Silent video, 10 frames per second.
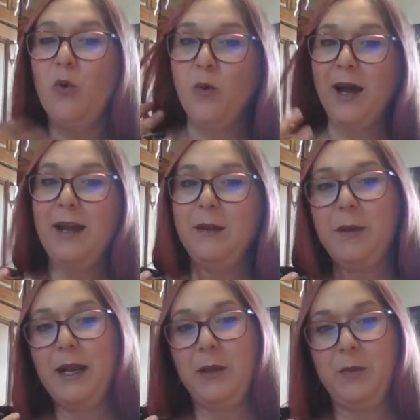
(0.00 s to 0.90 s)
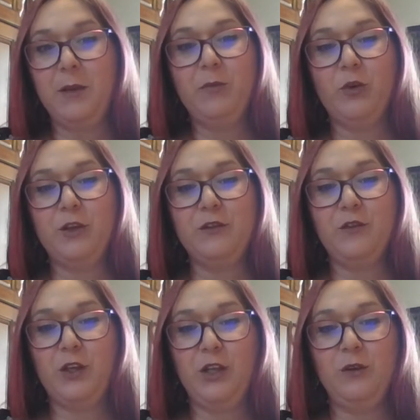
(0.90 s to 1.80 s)
Why might it be important
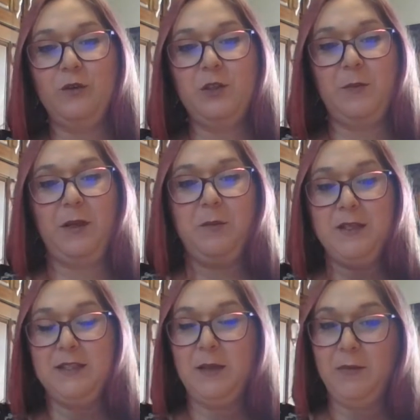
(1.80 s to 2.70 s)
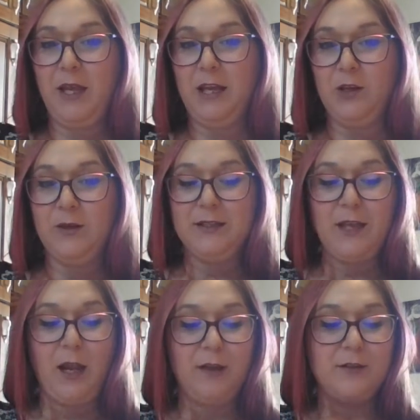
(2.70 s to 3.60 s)
for you to be Miss MKUSA?